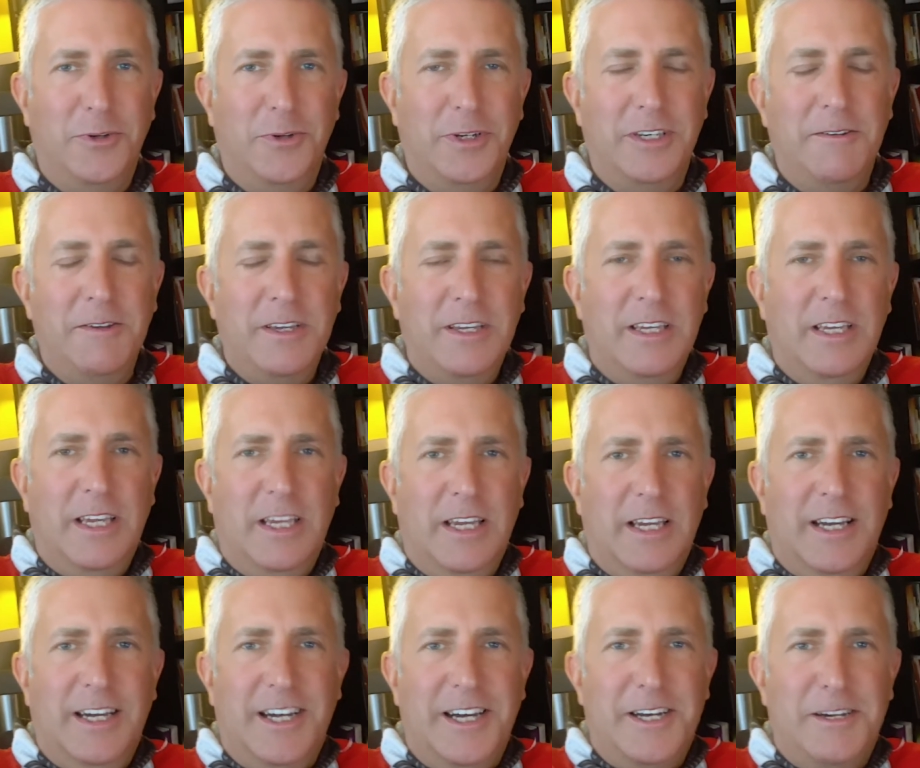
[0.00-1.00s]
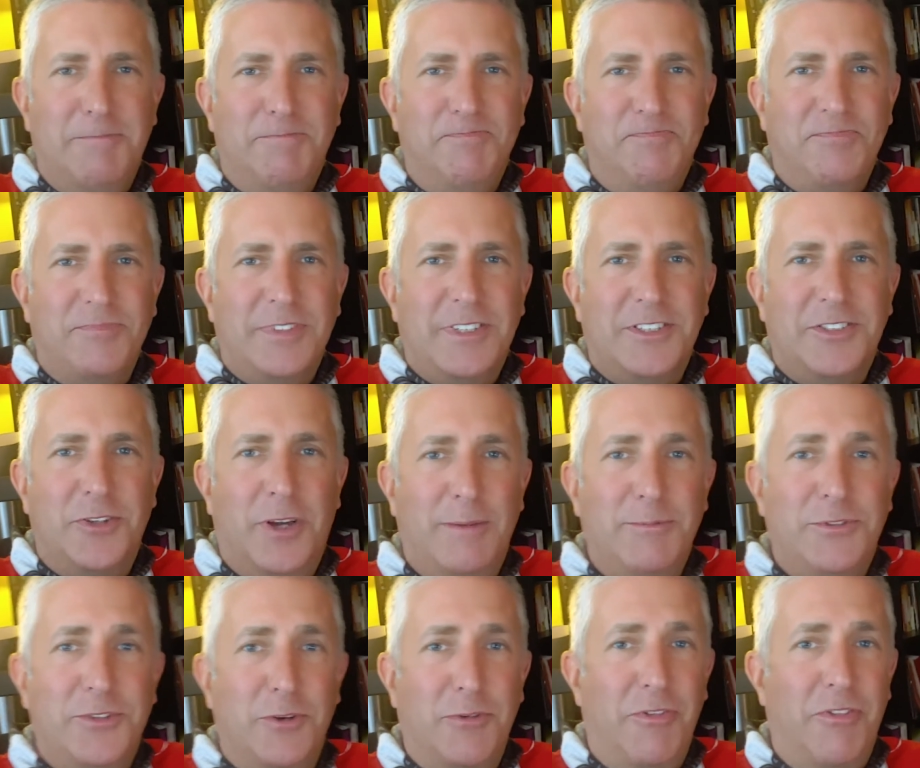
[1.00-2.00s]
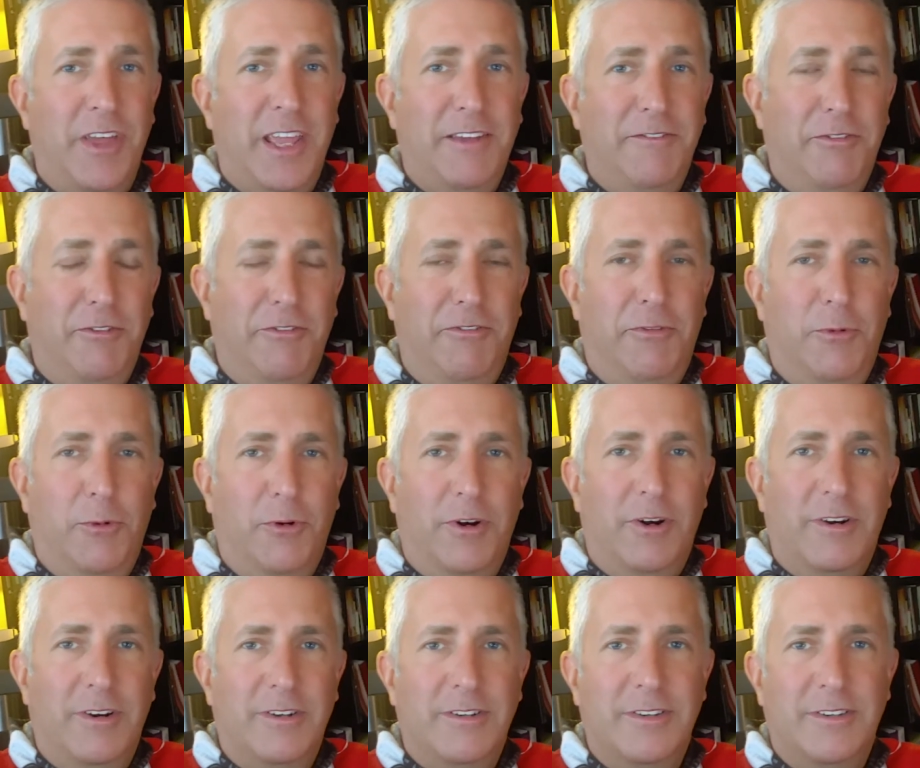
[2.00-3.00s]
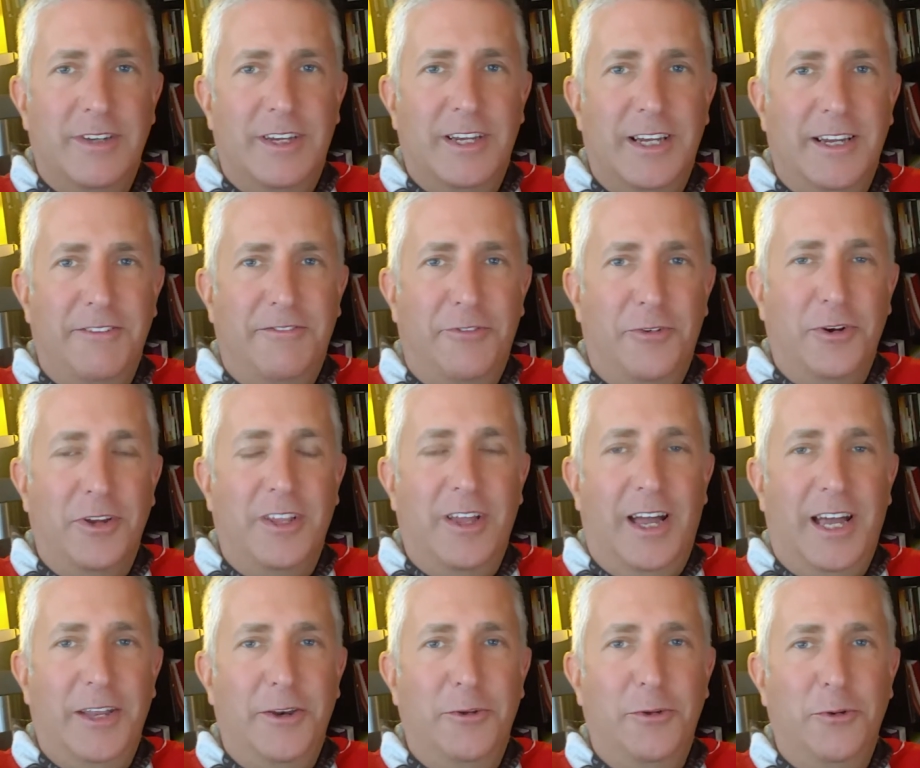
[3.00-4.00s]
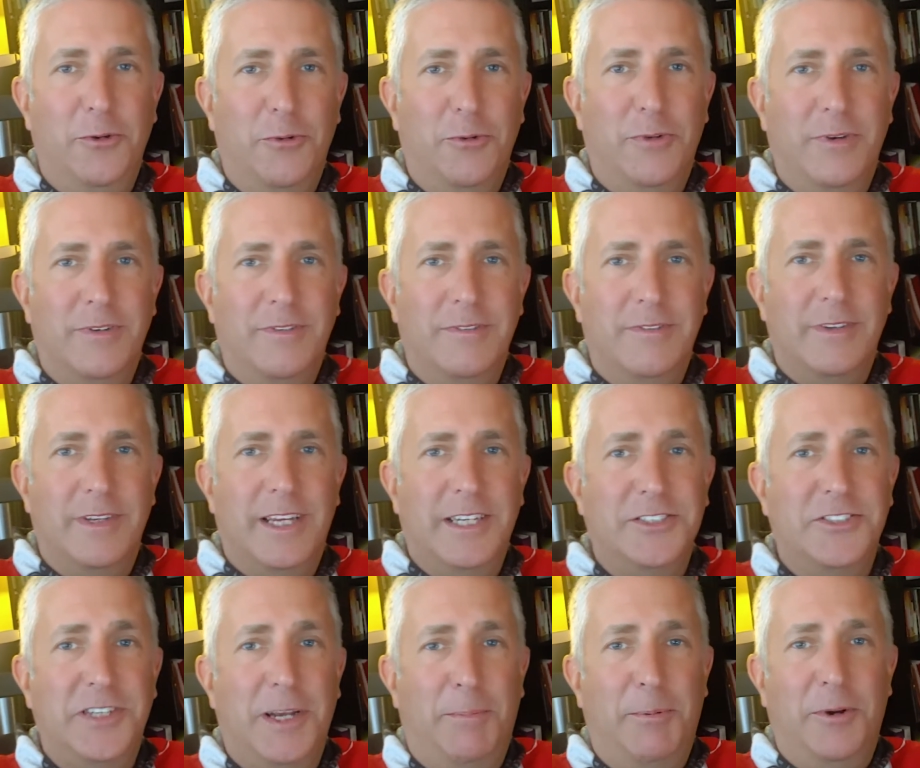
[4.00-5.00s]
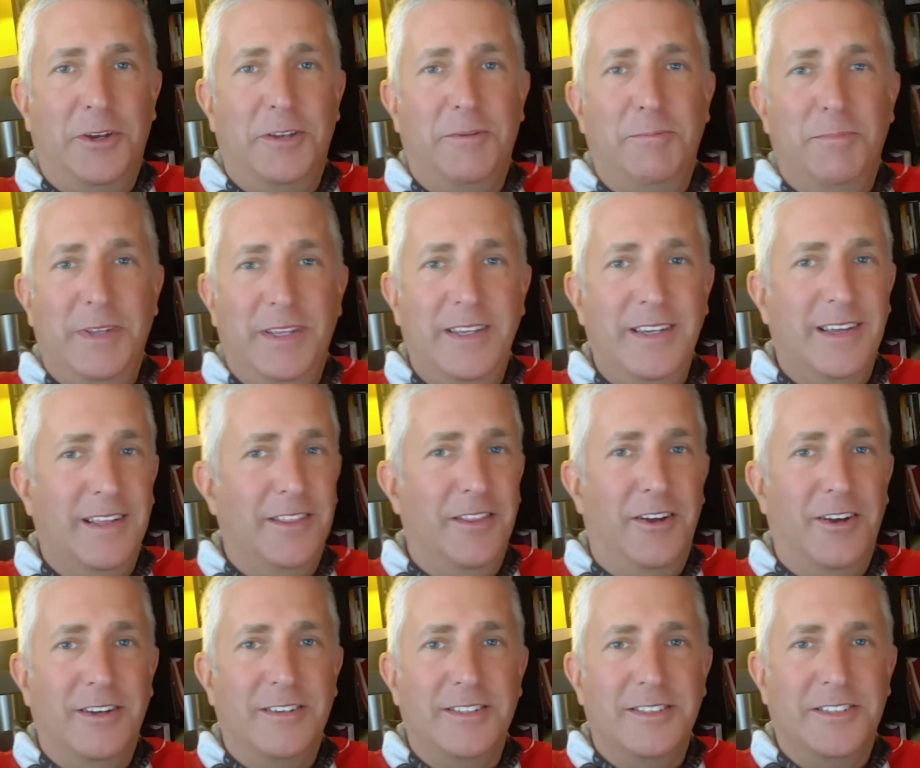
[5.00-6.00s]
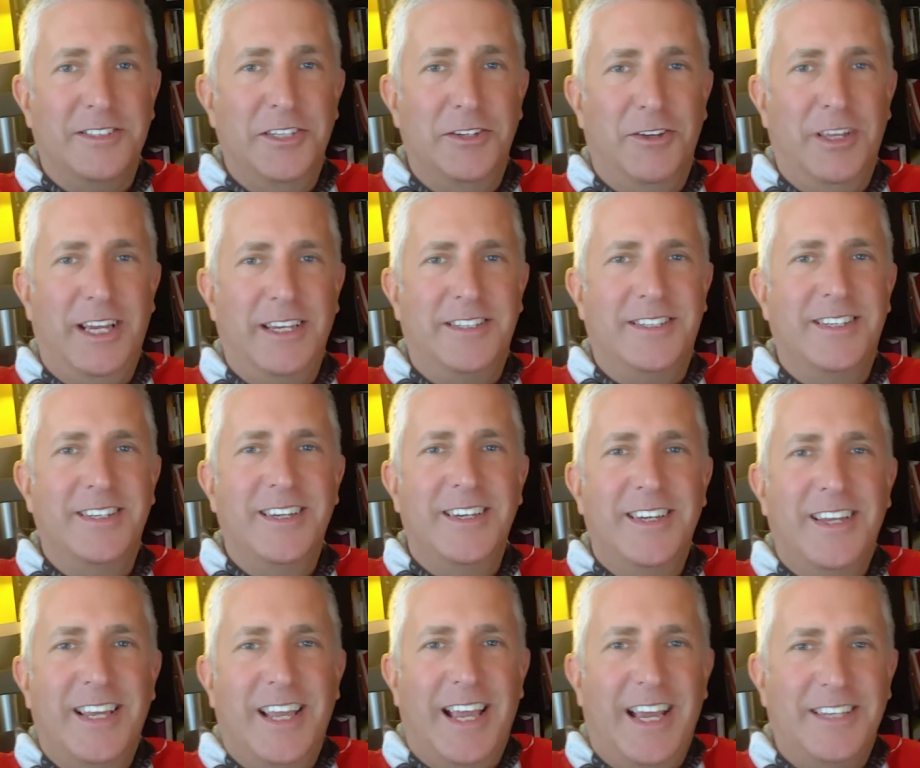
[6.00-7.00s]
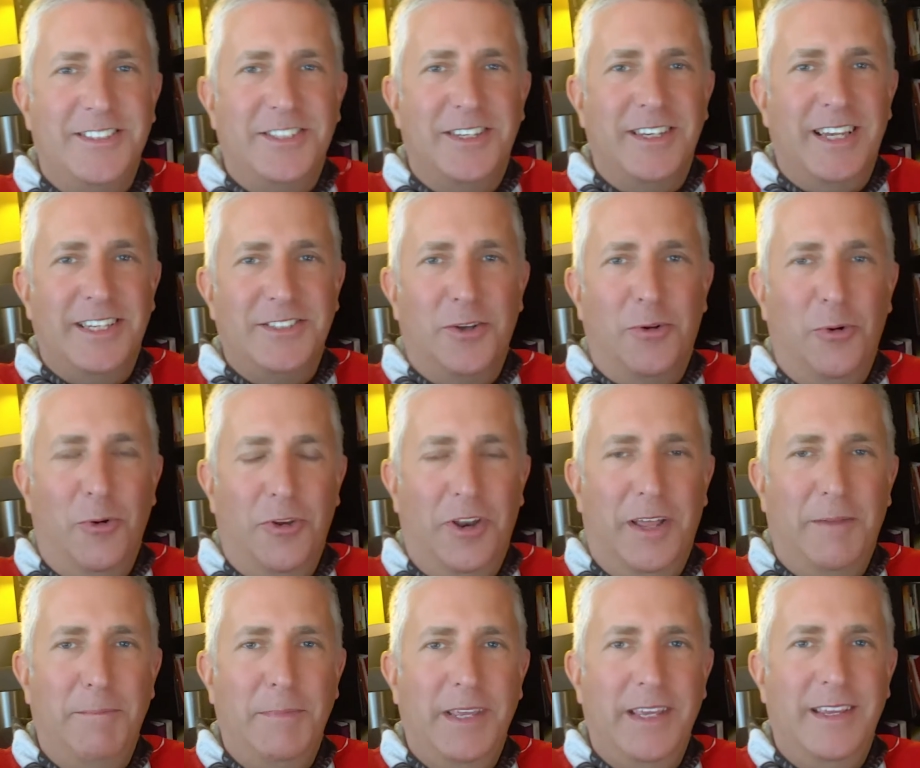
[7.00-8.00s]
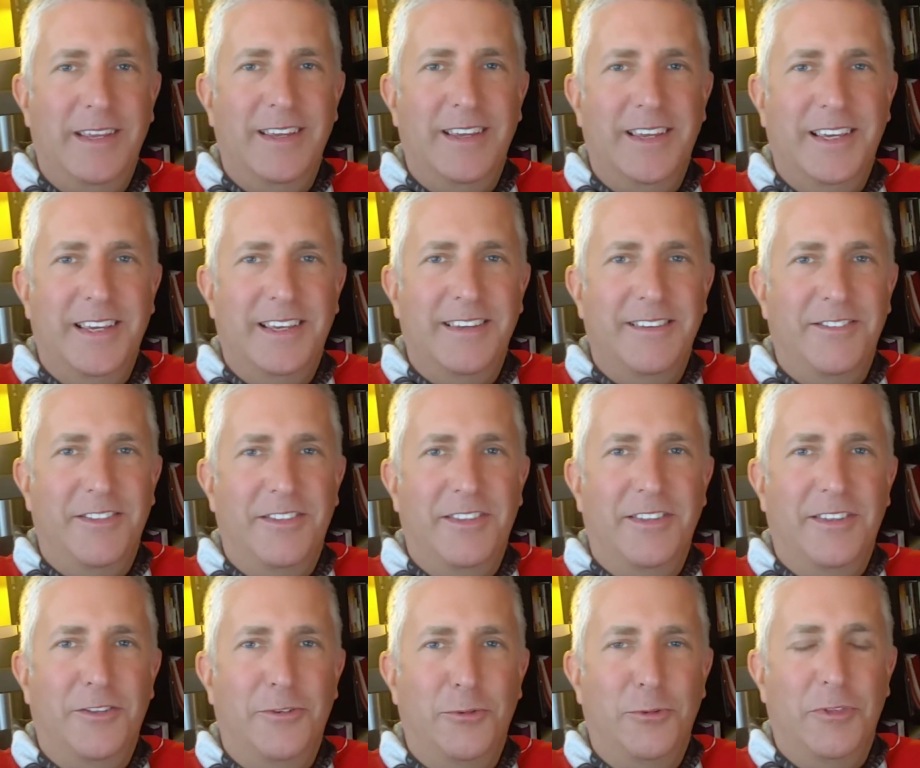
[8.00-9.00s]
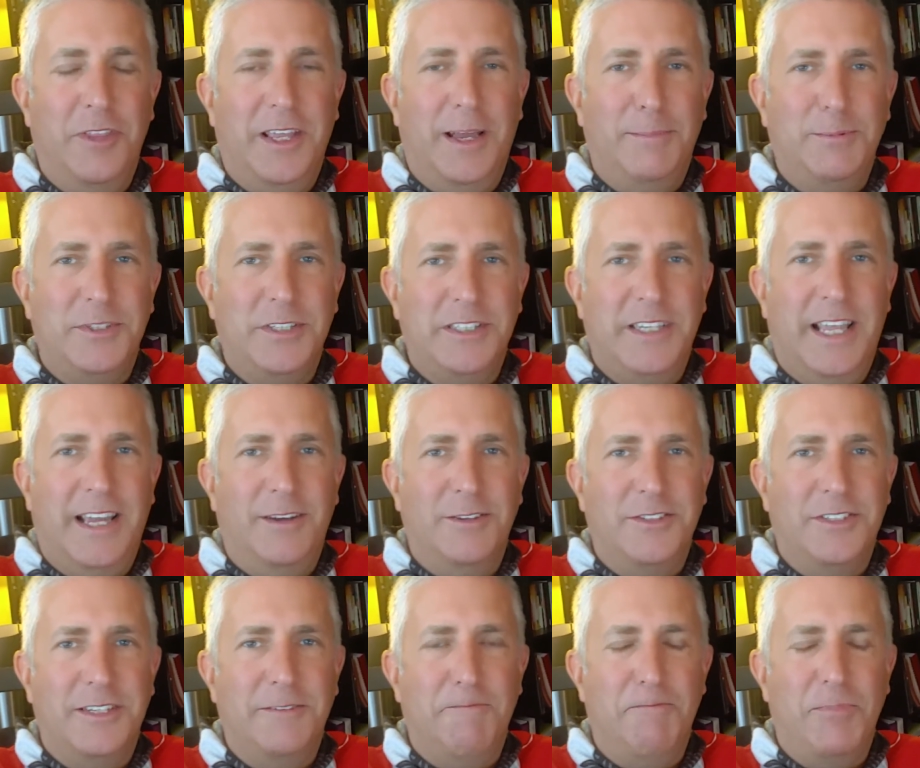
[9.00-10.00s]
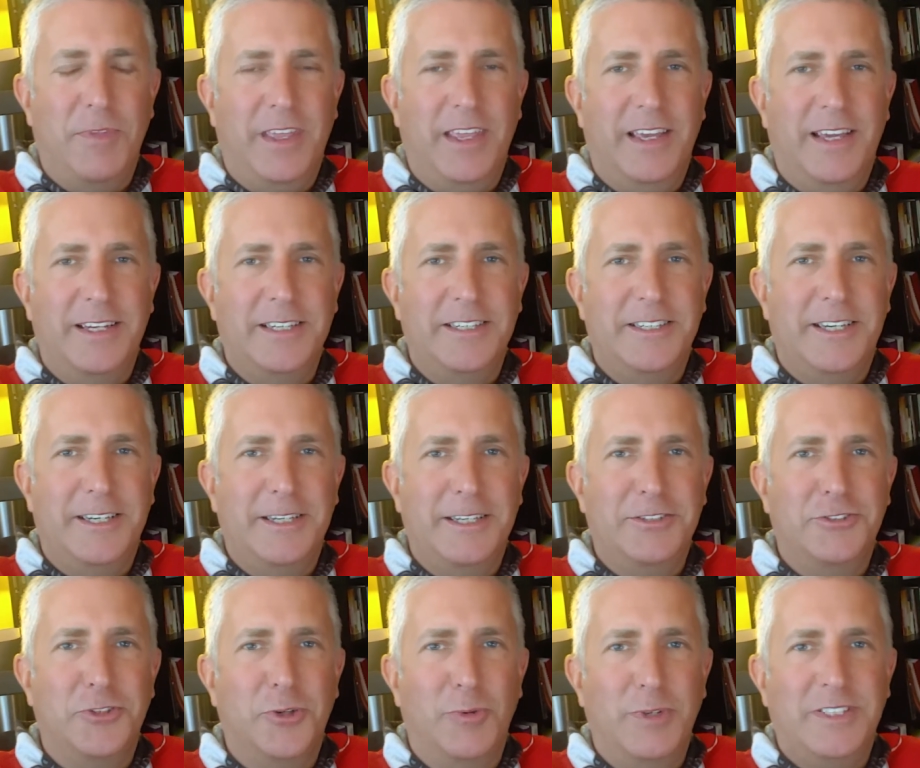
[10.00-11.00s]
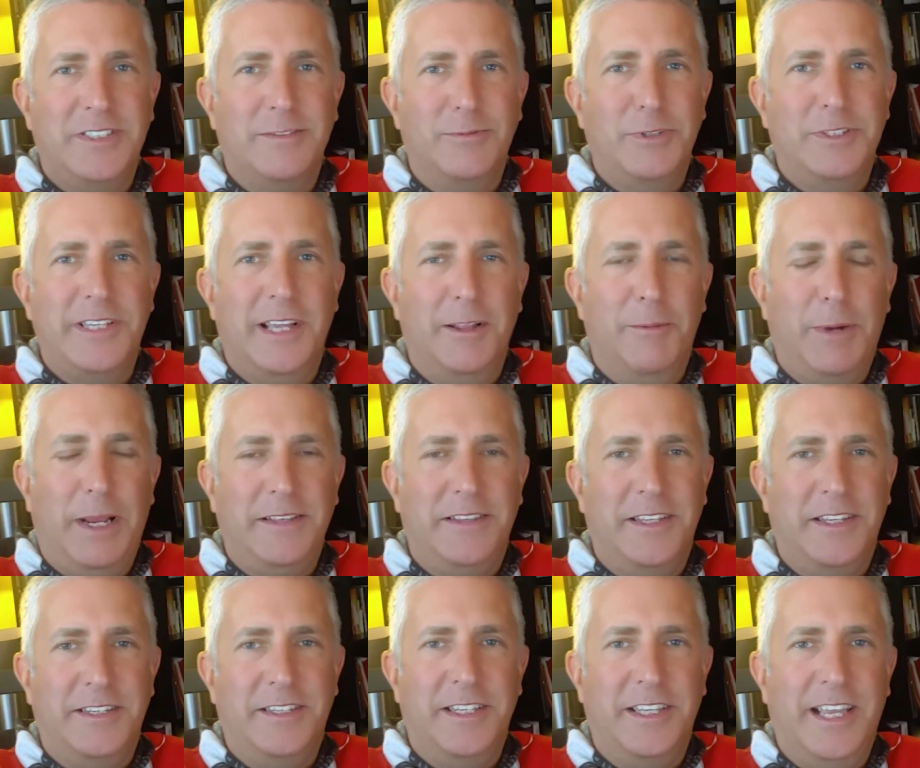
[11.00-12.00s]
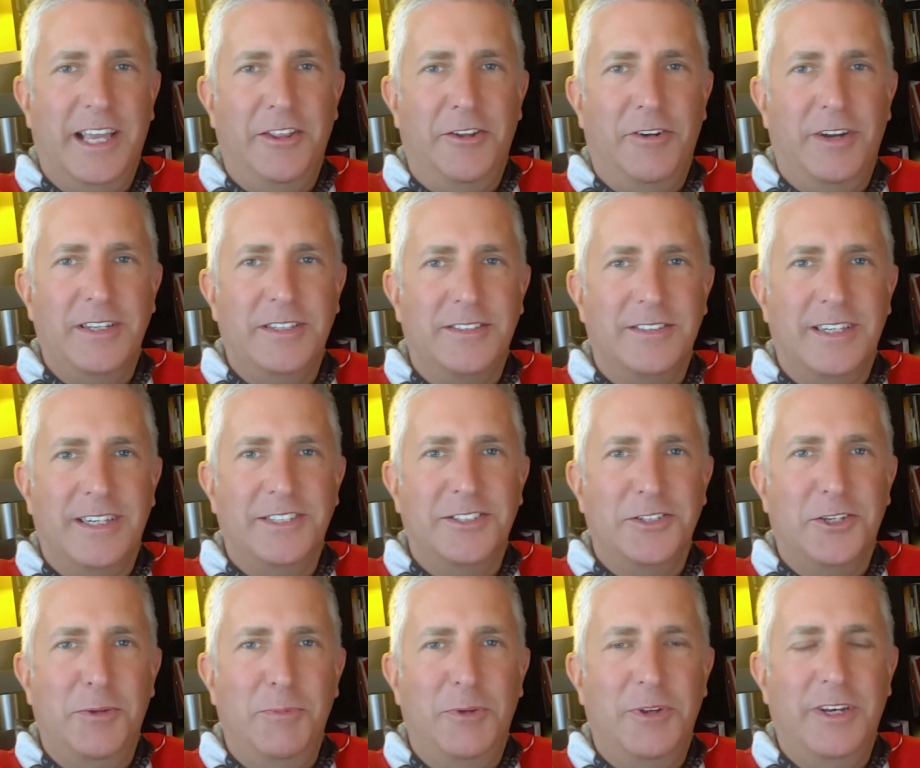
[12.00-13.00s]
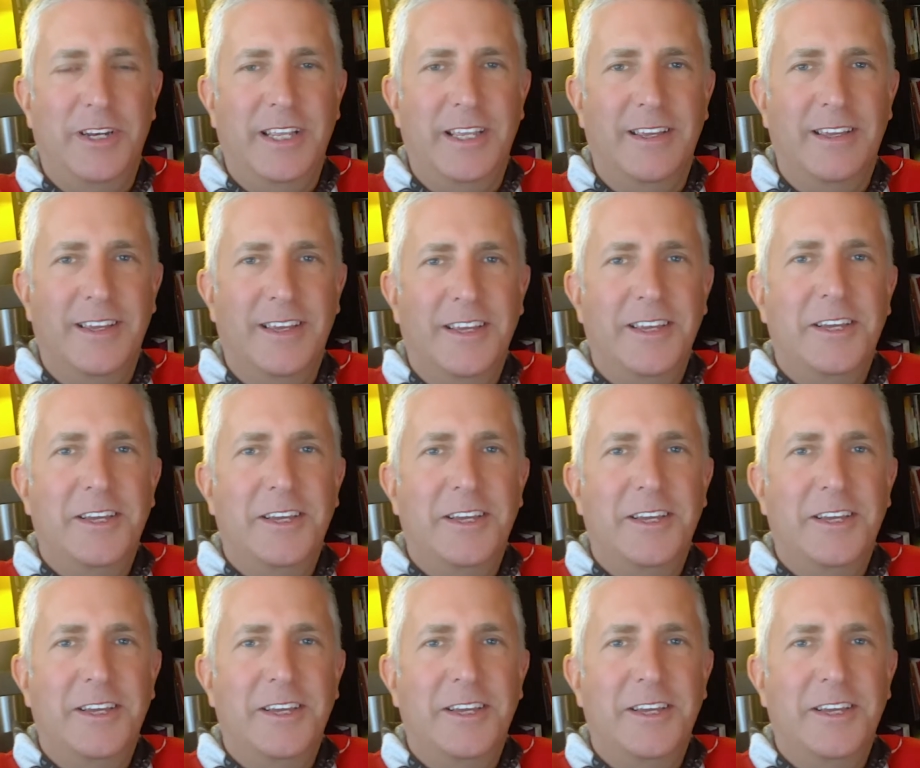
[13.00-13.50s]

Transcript: And um, so I'm so thankful for uh, for God who has shepherded me along, still has has a, has a hold on me uh, through the ups and downs, and and, uh, and so we, we celebrate that together as as a community.